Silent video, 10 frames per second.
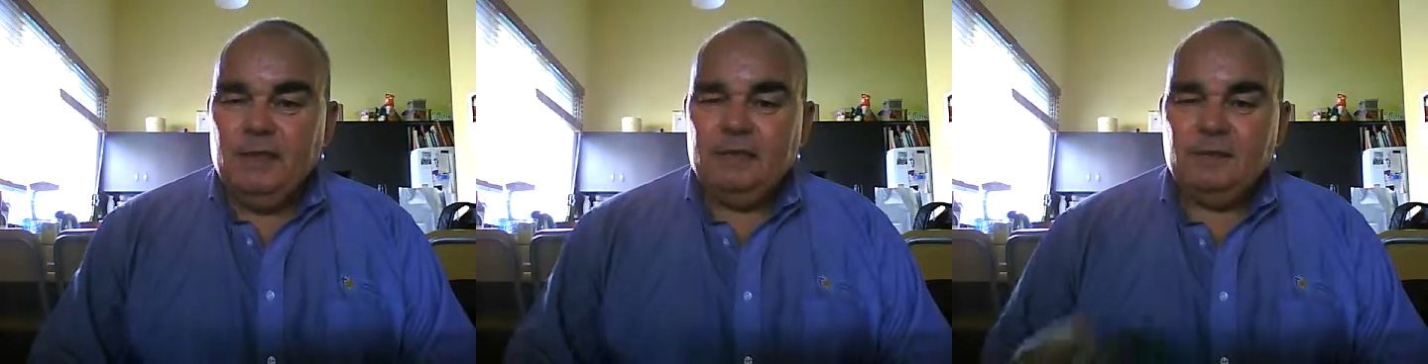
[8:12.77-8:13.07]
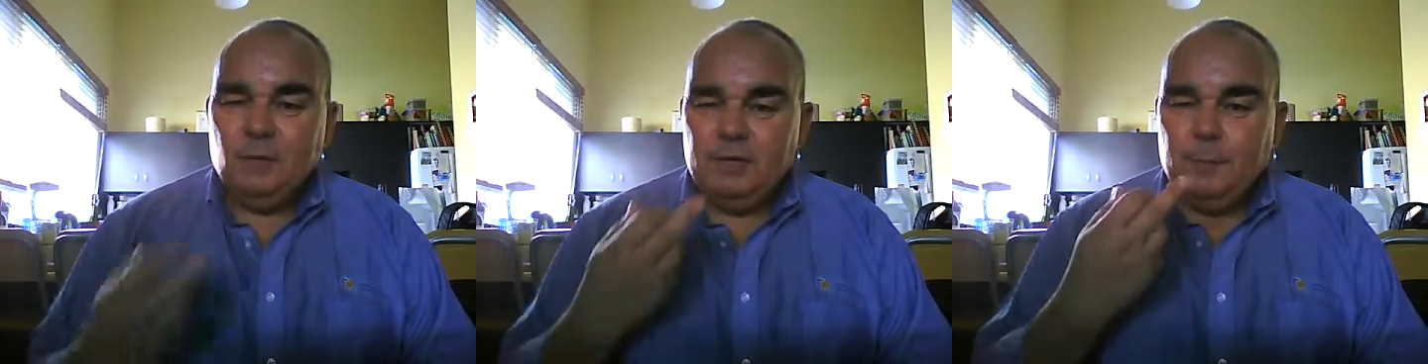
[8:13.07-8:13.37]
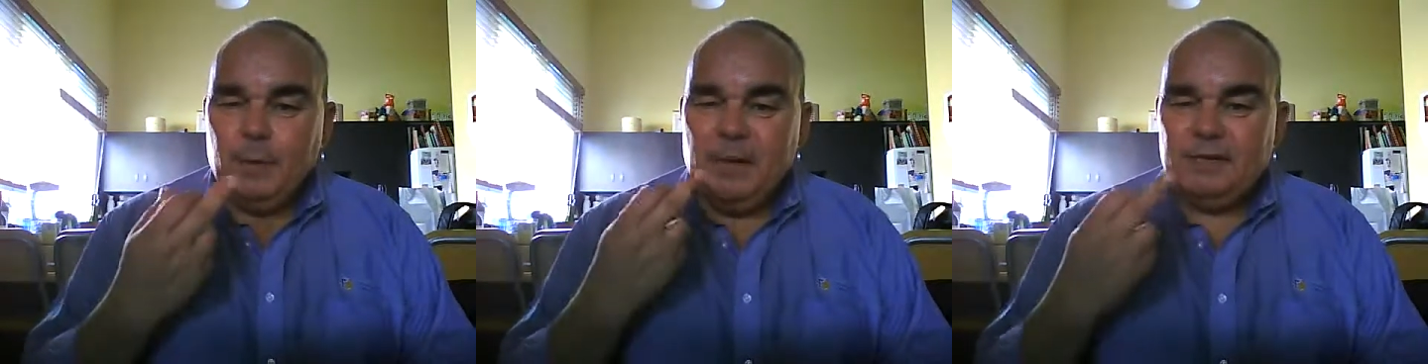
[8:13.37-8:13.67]
It's what
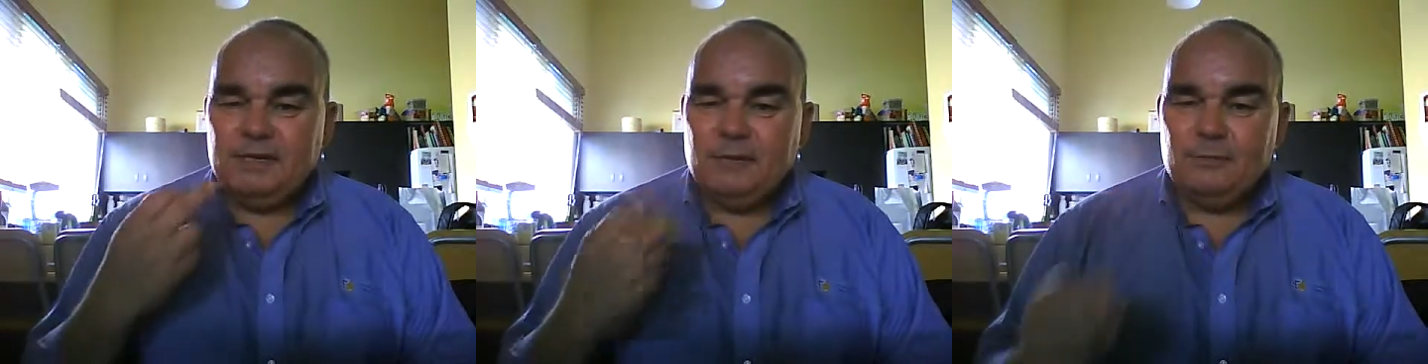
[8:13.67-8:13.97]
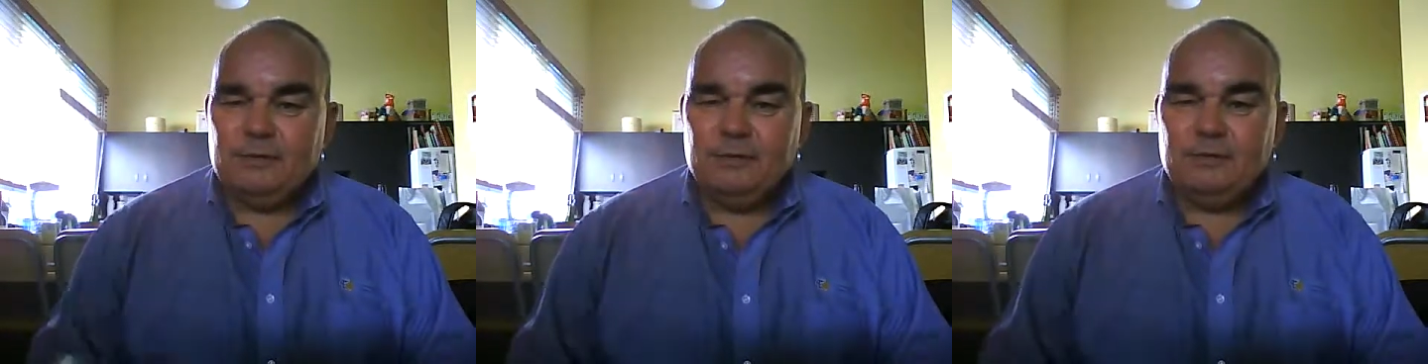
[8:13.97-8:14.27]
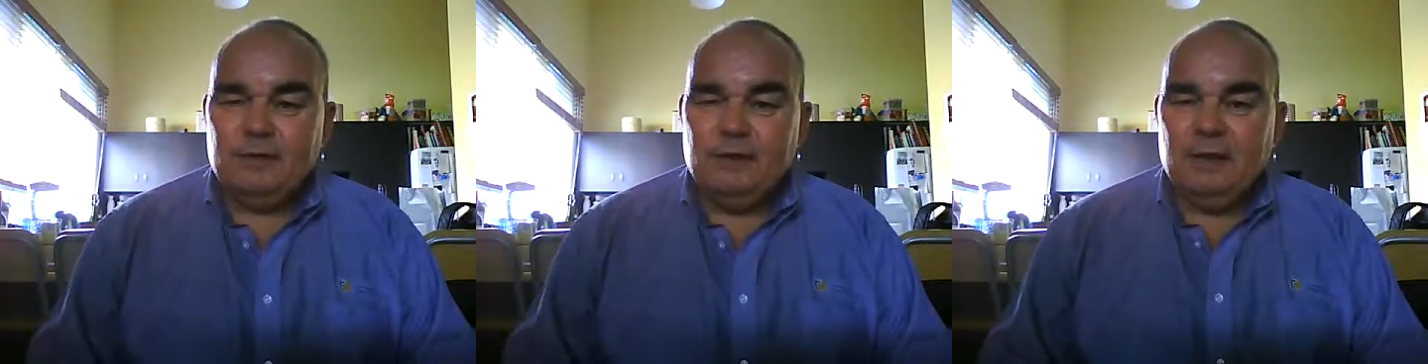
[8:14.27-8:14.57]
your palate tells
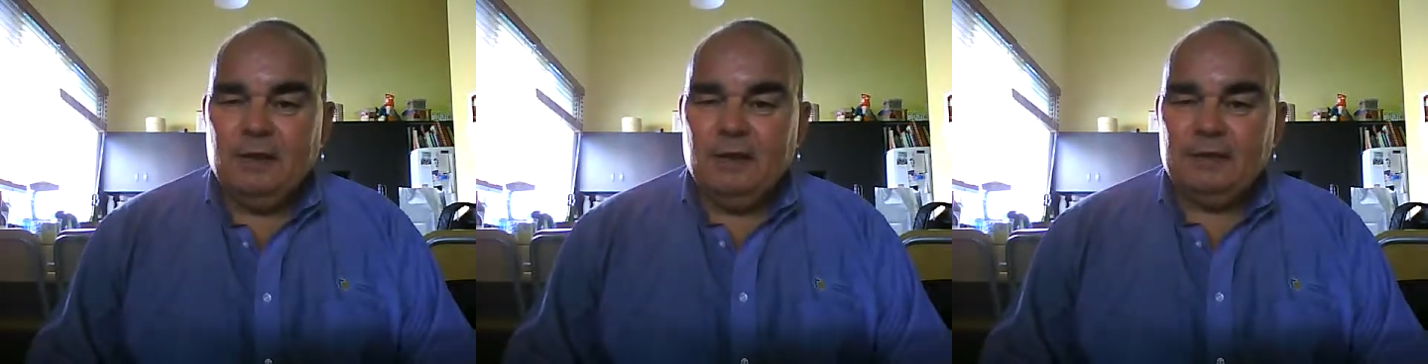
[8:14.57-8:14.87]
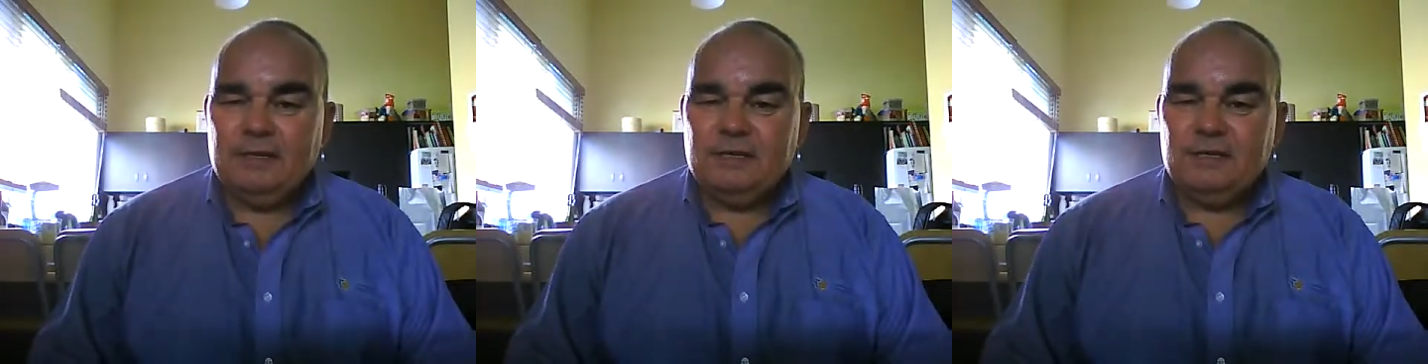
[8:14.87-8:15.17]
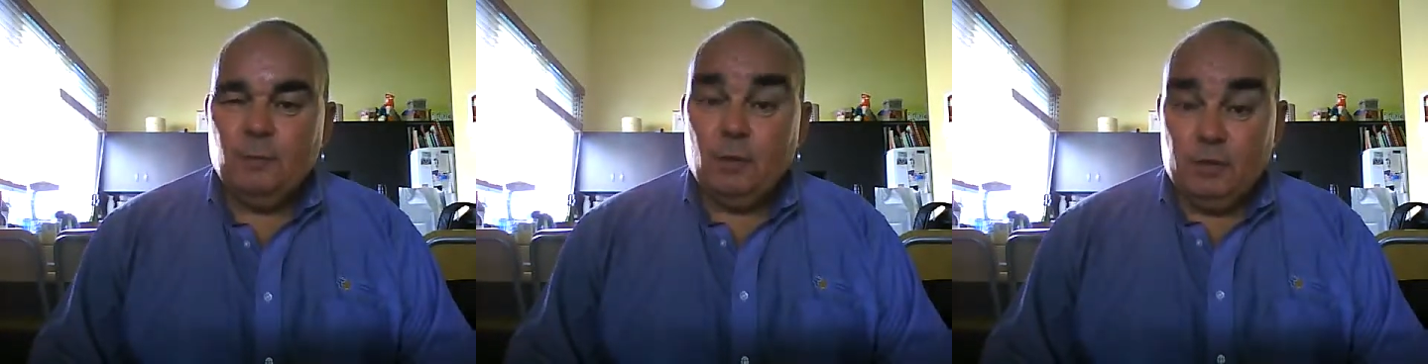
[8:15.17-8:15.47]
you, and
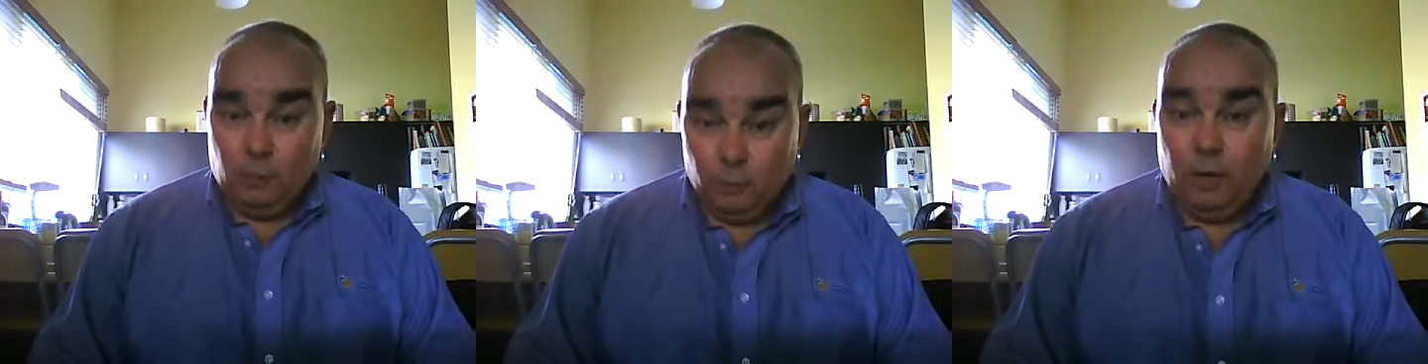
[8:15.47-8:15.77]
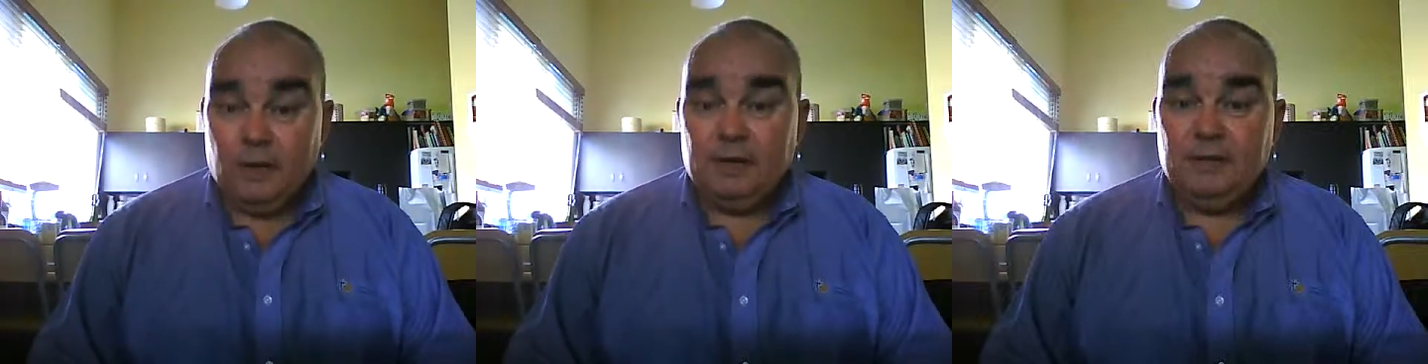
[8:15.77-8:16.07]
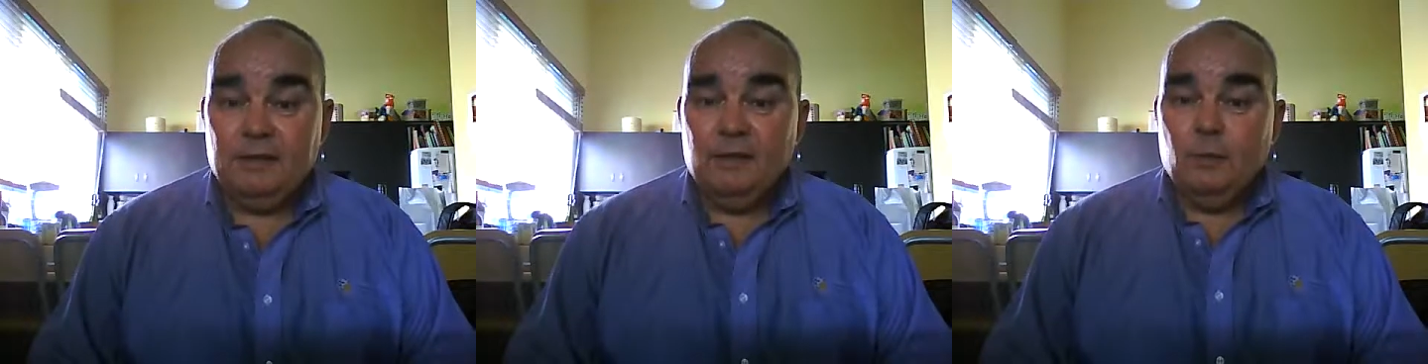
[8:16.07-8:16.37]
it's what you like,
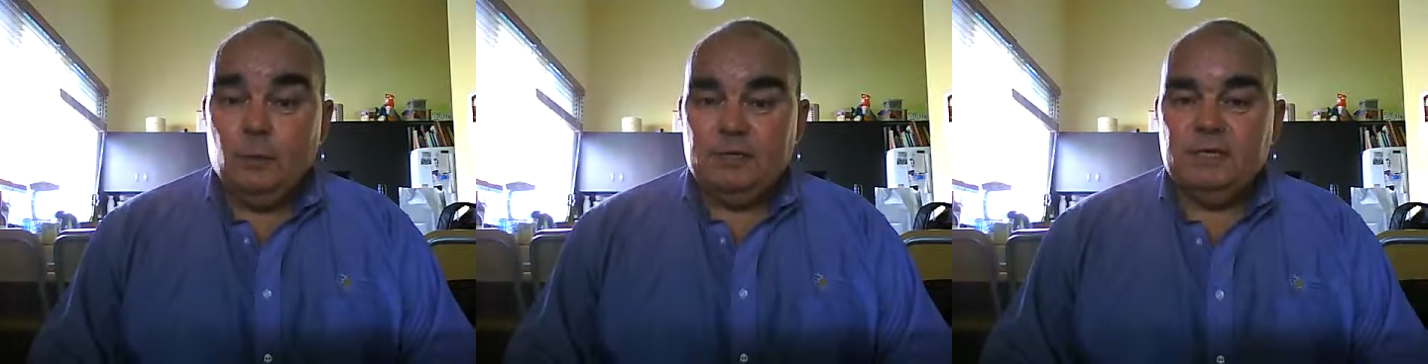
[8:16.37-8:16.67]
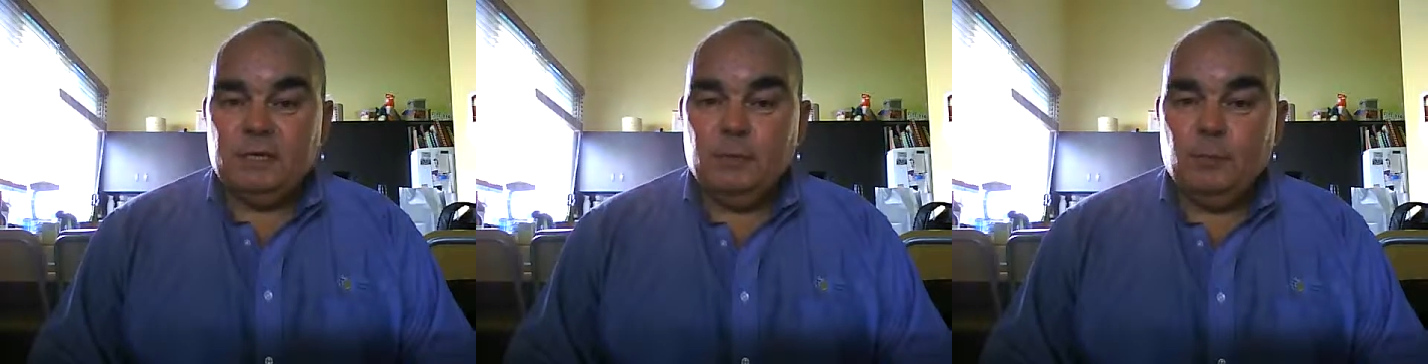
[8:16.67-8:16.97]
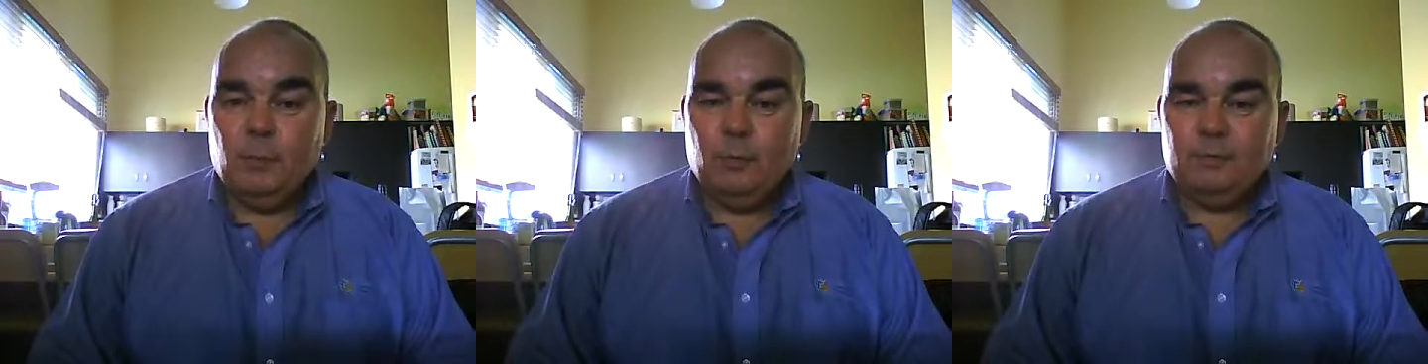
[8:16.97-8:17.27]
which is so
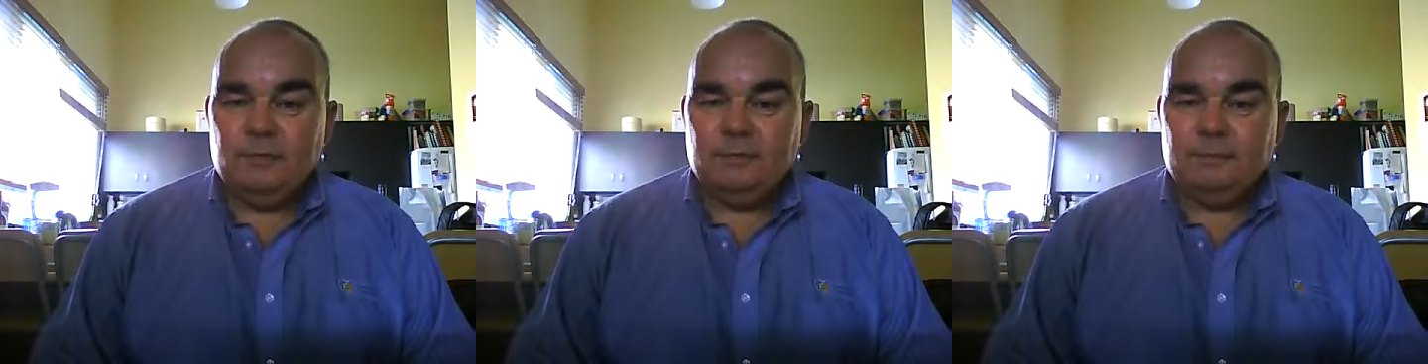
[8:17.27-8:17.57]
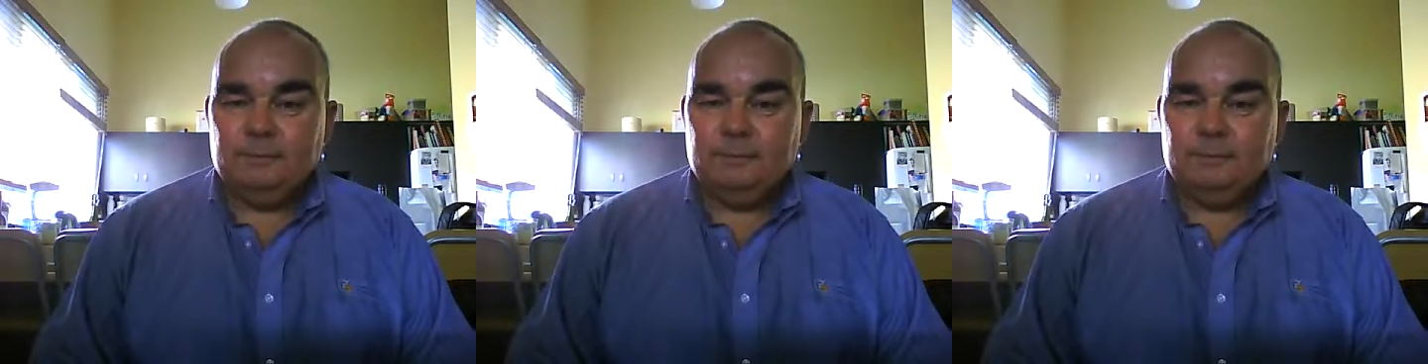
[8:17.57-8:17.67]
important.